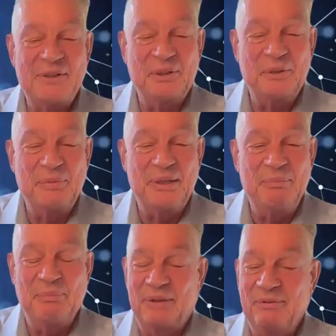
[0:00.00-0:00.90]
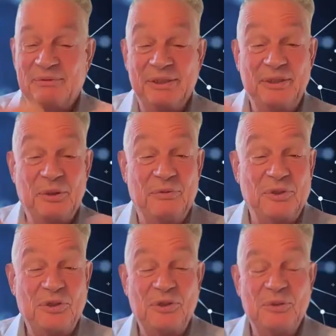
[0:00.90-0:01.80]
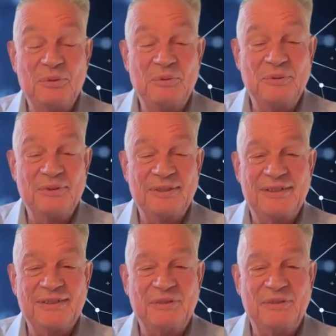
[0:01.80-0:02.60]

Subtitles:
it a little bit, but really over to you, Nikhil.